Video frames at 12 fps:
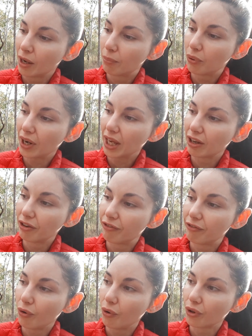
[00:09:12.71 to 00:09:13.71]
putting
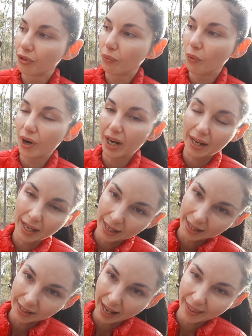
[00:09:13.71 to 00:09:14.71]
forth what it
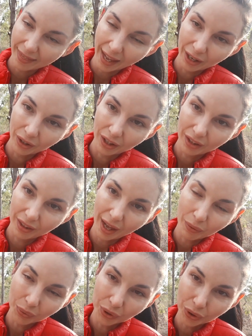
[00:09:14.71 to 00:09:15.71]
is, and
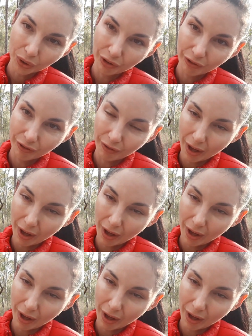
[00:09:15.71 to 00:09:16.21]
they will sort of